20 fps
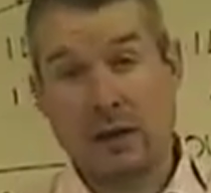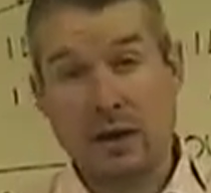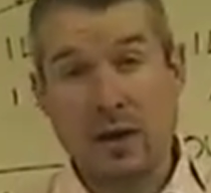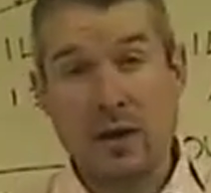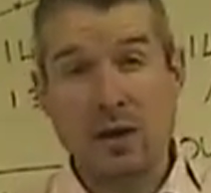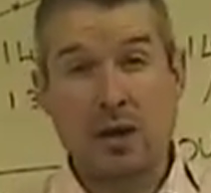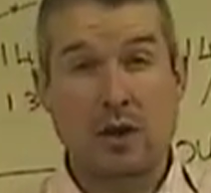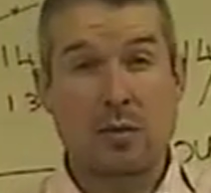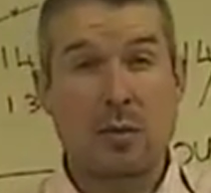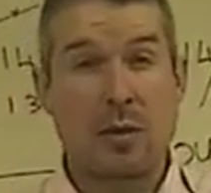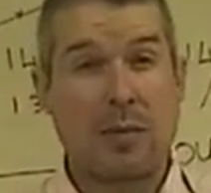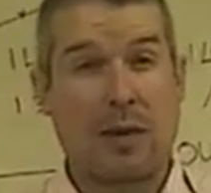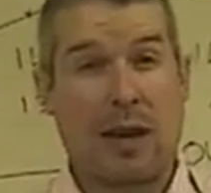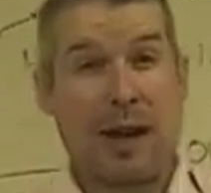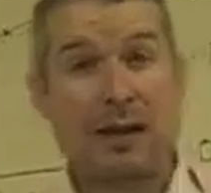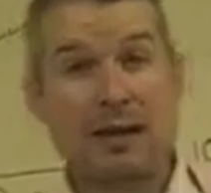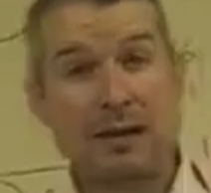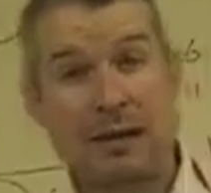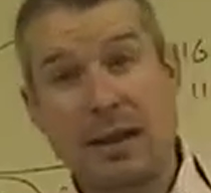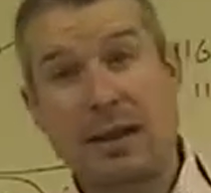It could be a
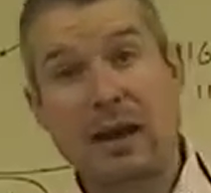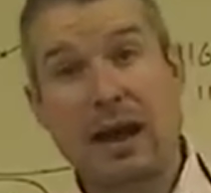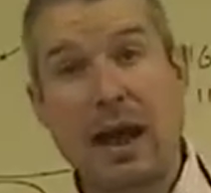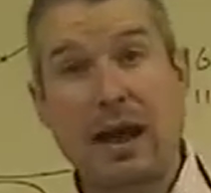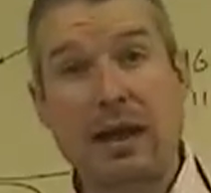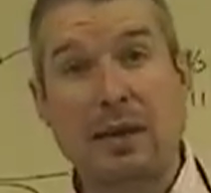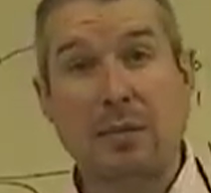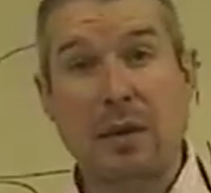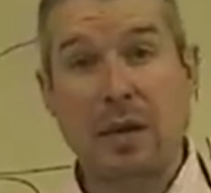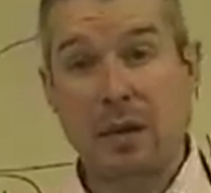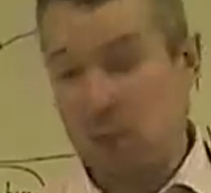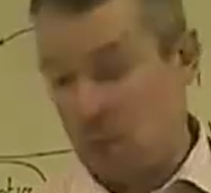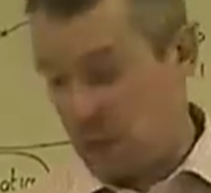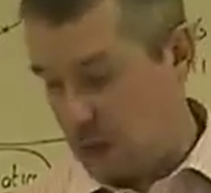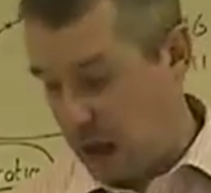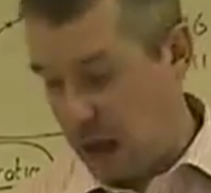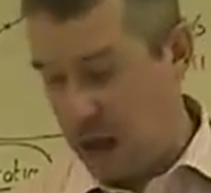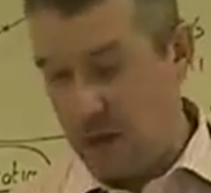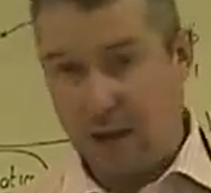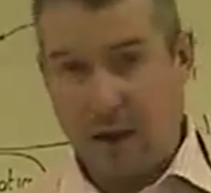plant, an animal,
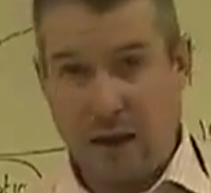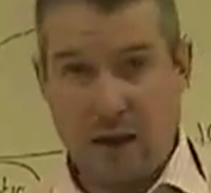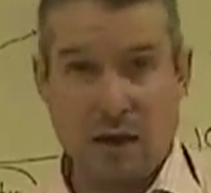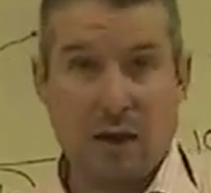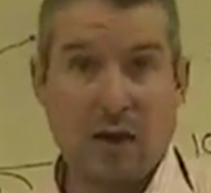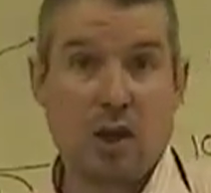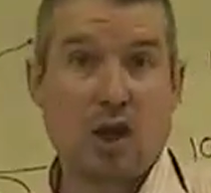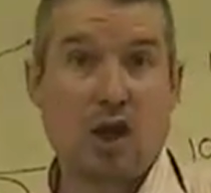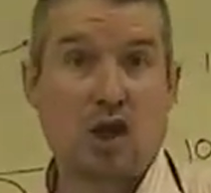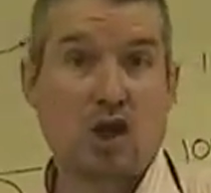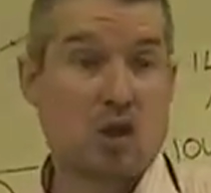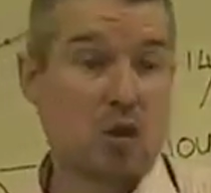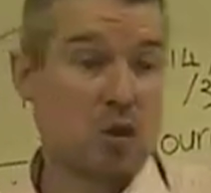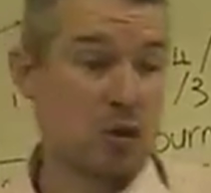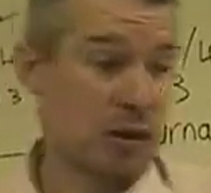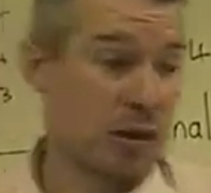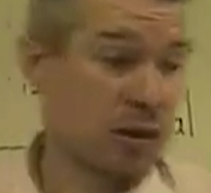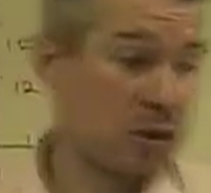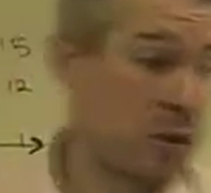whatever, it's called